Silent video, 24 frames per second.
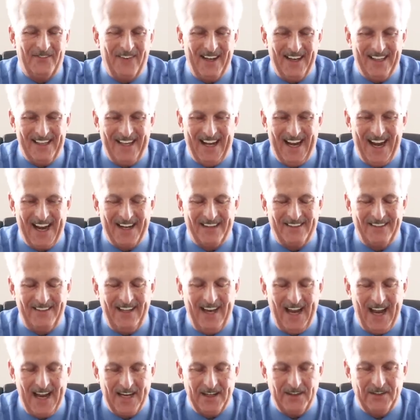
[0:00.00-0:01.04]
if they can't
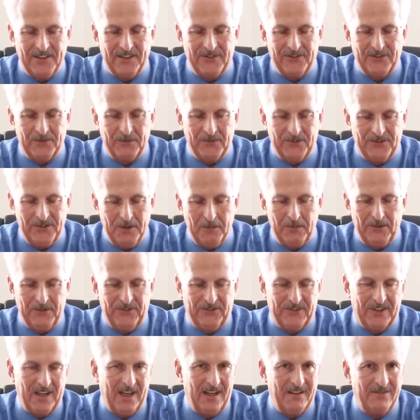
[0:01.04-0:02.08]
tend to some simple
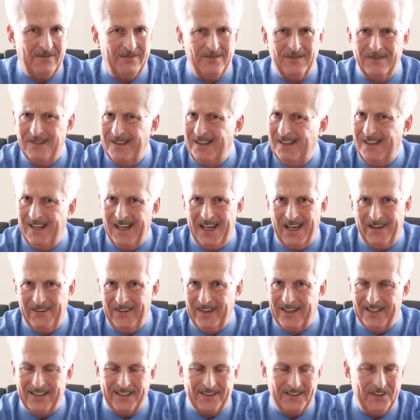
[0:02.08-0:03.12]
stuff, how are
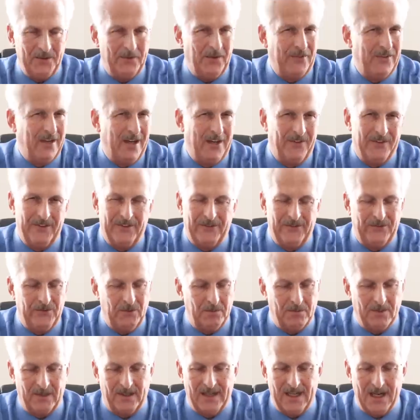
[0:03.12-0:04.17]
they going to deal with all this
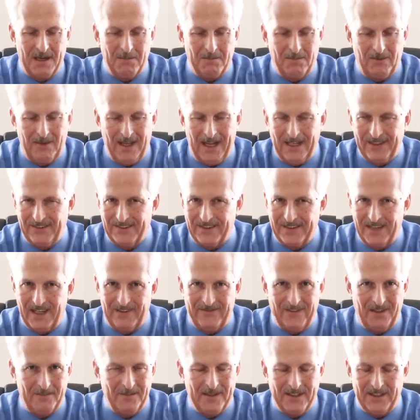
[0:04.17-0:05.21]
super complex
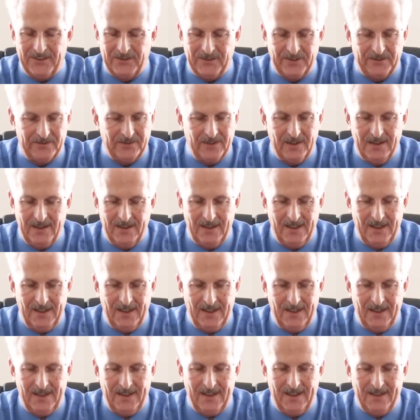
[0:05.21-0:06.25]
stuff? I mean, it's just,
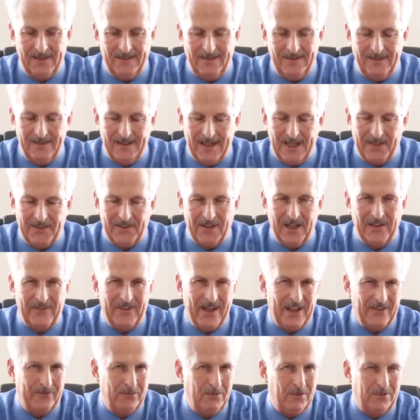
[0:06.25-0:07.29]
I thought
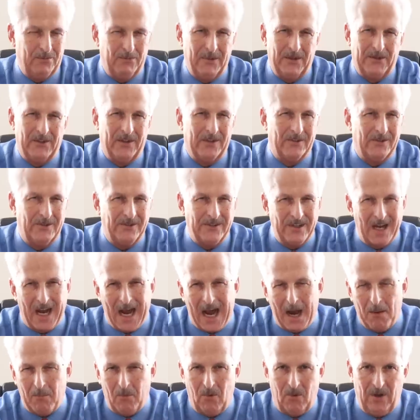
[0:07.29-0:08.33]
that's what, what their
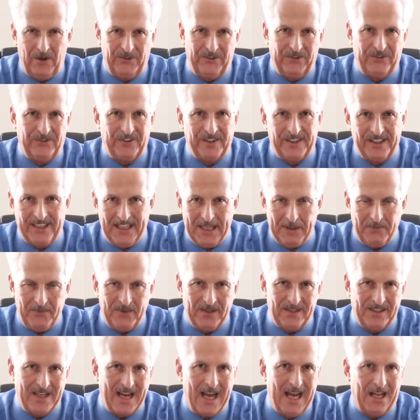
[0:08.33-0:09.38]
job was, is to keep
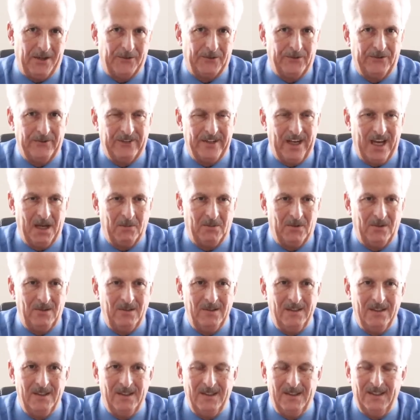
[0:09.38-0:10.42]
the dollar
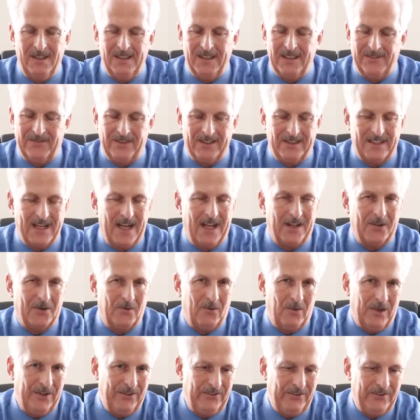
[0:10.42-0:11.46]
stable. If the dollar
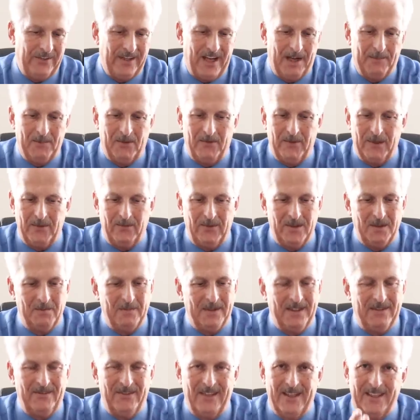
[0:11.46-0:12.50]
was stable, we wouldn't
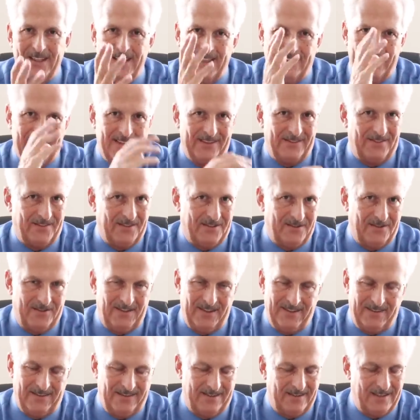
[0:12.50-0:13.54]
be looking at this,
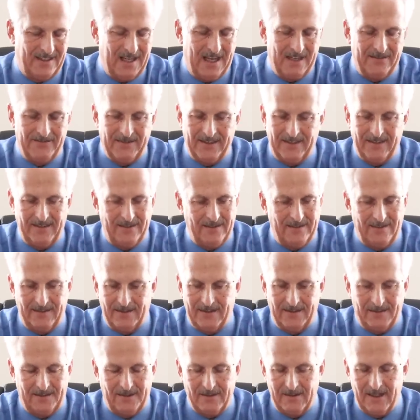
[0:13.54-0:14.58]
this stuff. It's just,
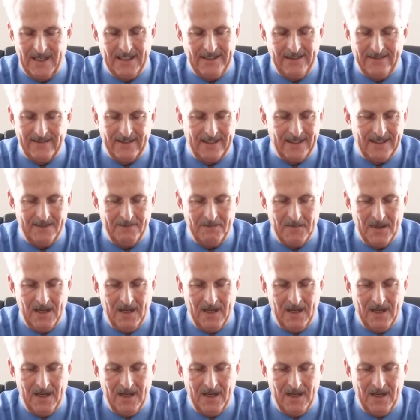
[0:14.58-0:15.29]
it's crazy.